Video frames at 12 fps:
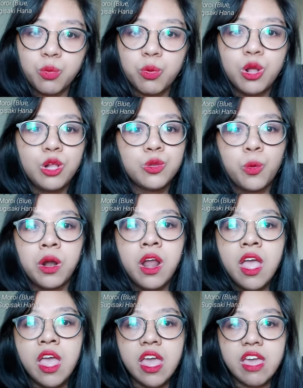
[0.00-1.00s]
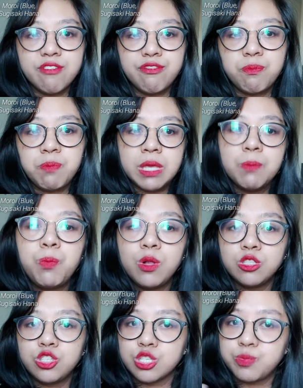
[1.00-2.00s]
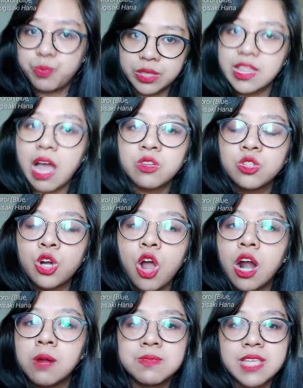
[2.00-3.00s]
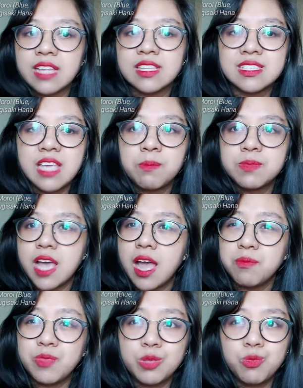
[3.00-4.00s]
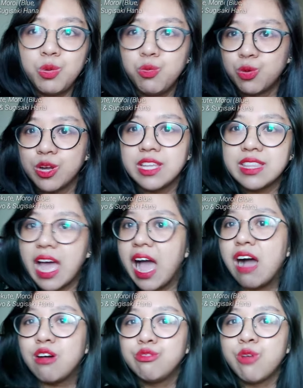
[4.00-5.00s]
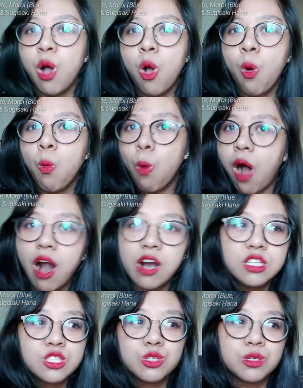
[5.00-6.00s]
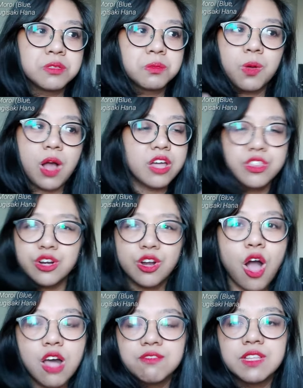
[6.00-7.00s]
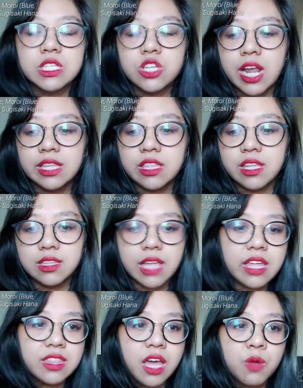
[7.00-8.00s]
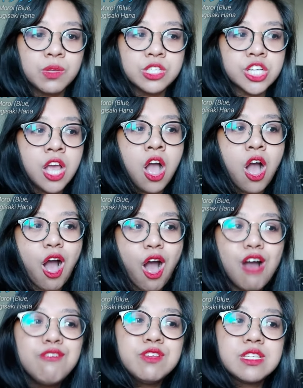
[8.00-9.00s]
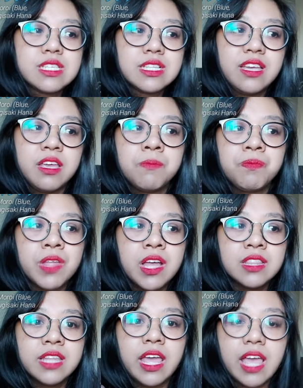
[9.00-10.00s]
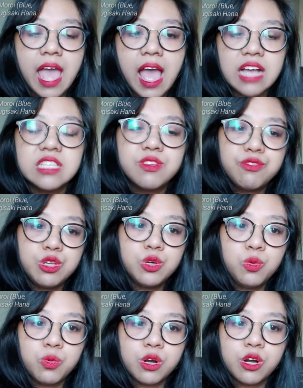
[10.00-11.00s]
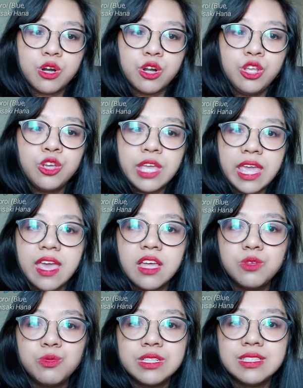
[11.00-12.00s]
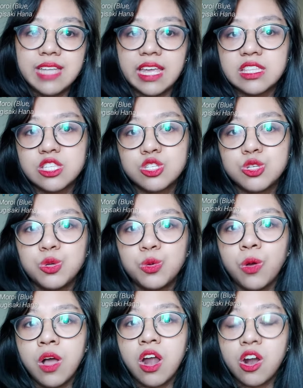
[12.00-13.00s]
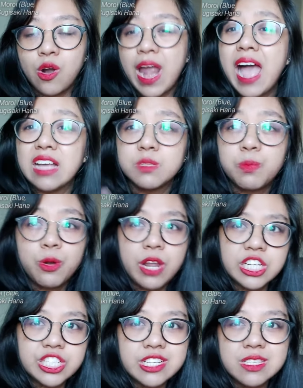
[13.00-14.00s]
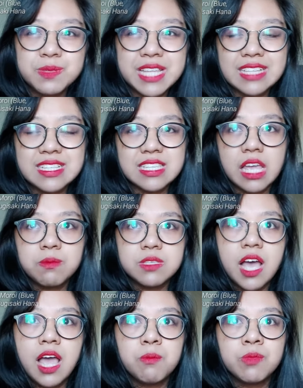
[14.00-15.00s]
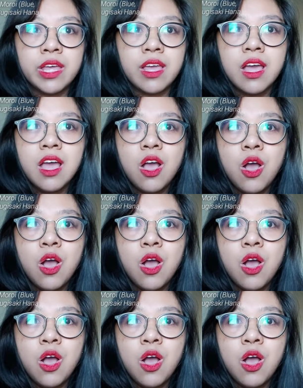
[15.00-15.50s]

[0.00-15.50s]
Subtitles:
the world, or if people just put down their arms at the same time, then we wouldn't have wars or other conflicts or anything like that, which obviously, like, as a viewer, you can relate to her aspirations, but at the same time, like,